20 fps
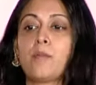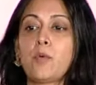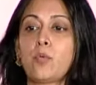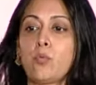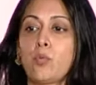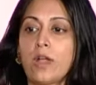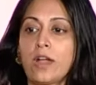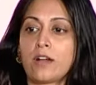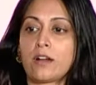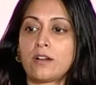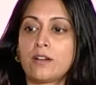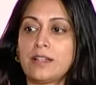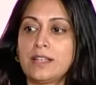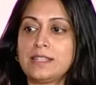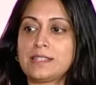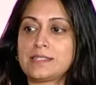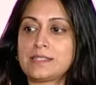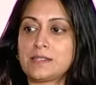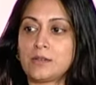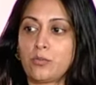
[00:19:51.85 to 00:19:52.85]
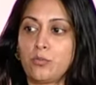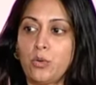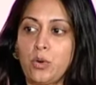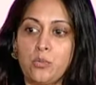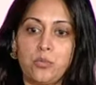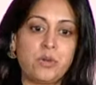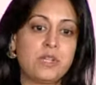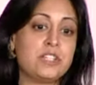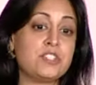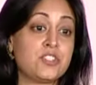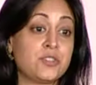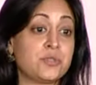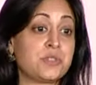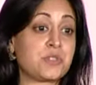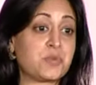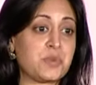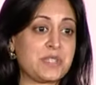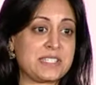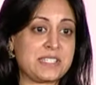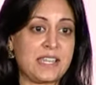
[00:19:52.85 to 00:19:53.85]
Where it's what we do
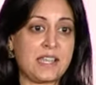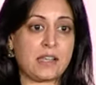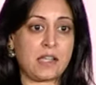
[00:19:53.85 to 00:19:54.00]
is we say,